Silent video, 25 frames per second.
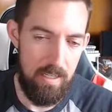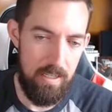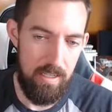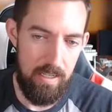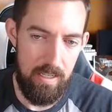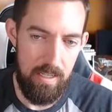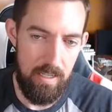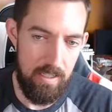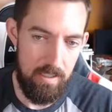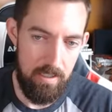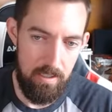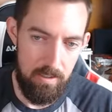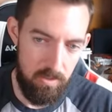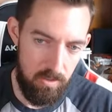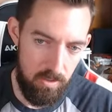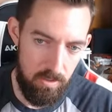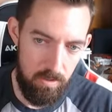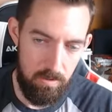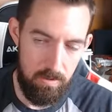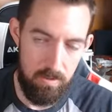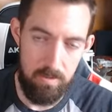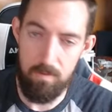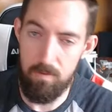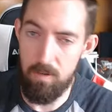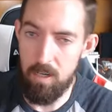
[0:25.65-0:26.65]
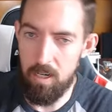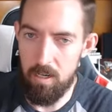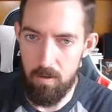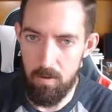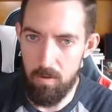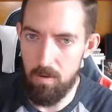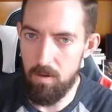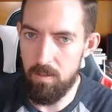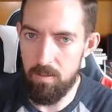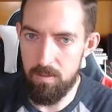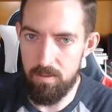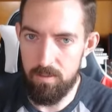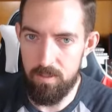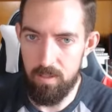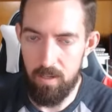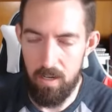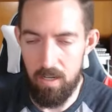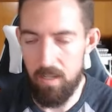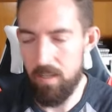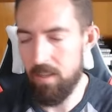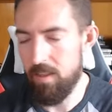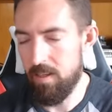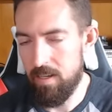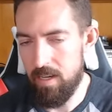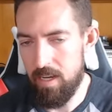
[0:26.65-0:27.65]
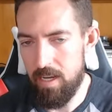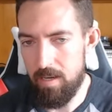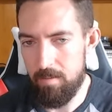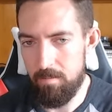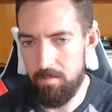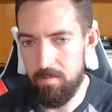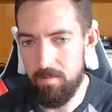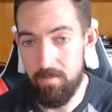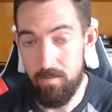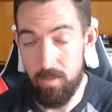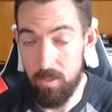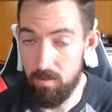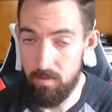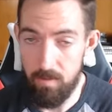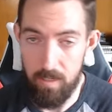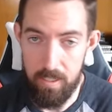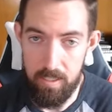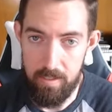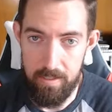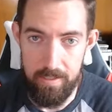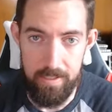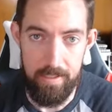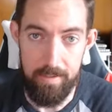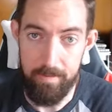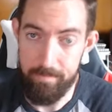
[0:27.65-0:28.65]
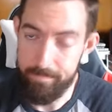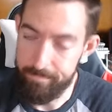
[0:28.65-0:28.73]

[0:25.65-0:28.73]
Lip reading: the Zooks wear orange all the time. So right there,